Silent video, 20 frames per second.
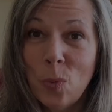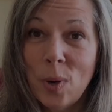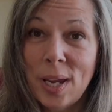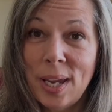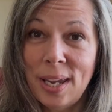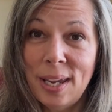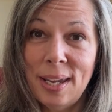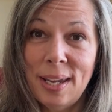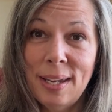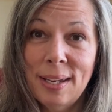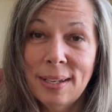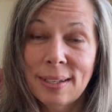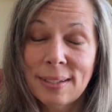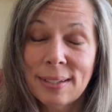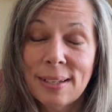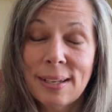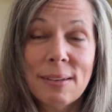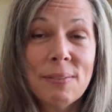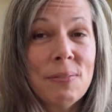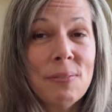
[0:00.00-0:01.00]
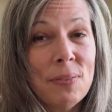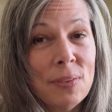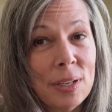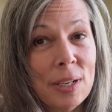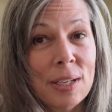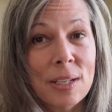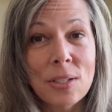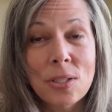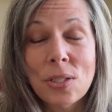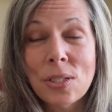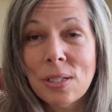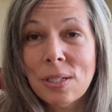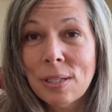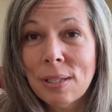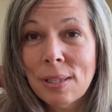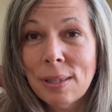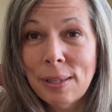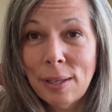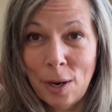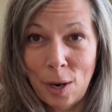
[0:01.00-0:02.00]
We have finished
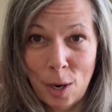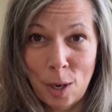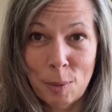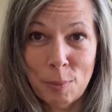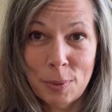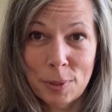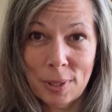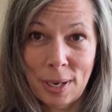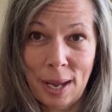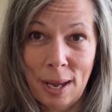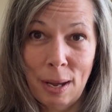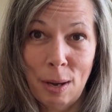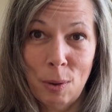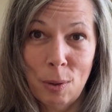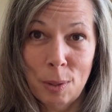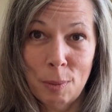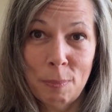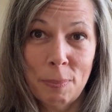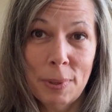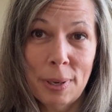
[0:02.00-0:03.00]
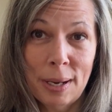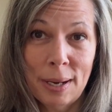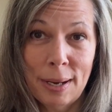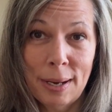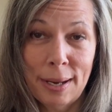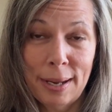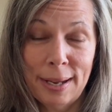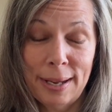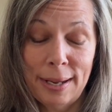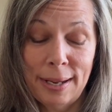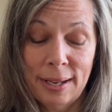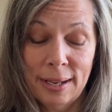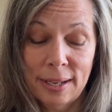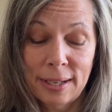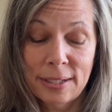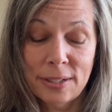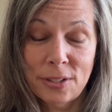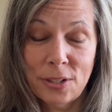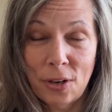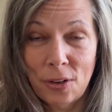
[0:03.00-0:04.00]
the Harbour cowl by
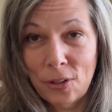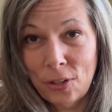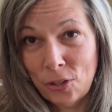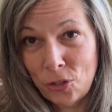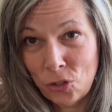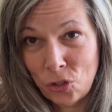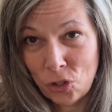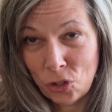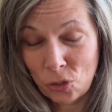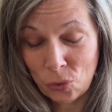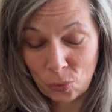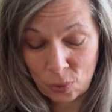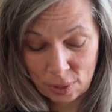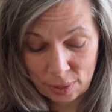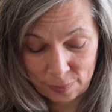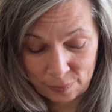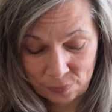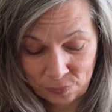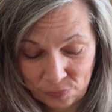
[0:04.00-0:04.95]
darling Jadore.